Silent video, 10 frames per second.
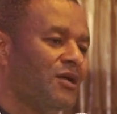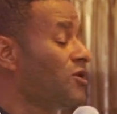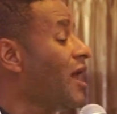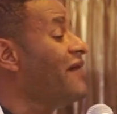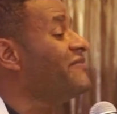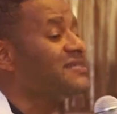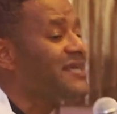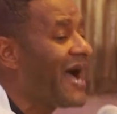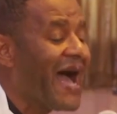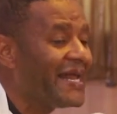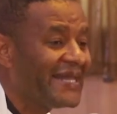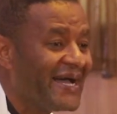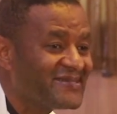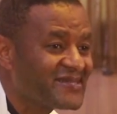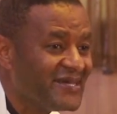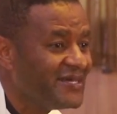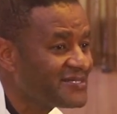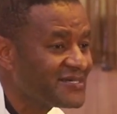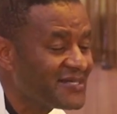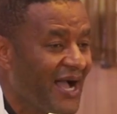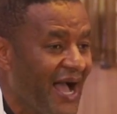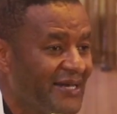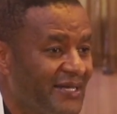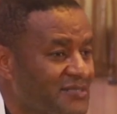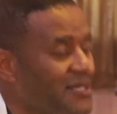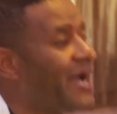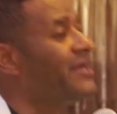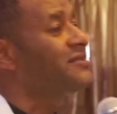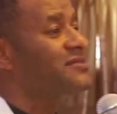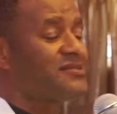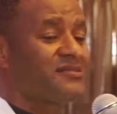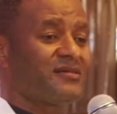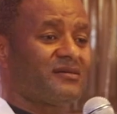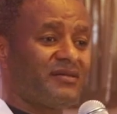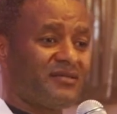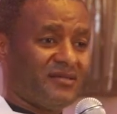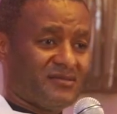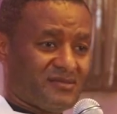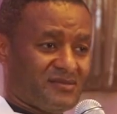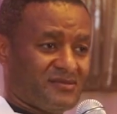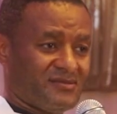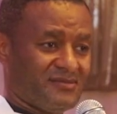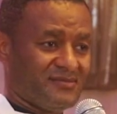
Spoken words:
Love is the hardest thing. It is the hardest. And yet it is the greatest.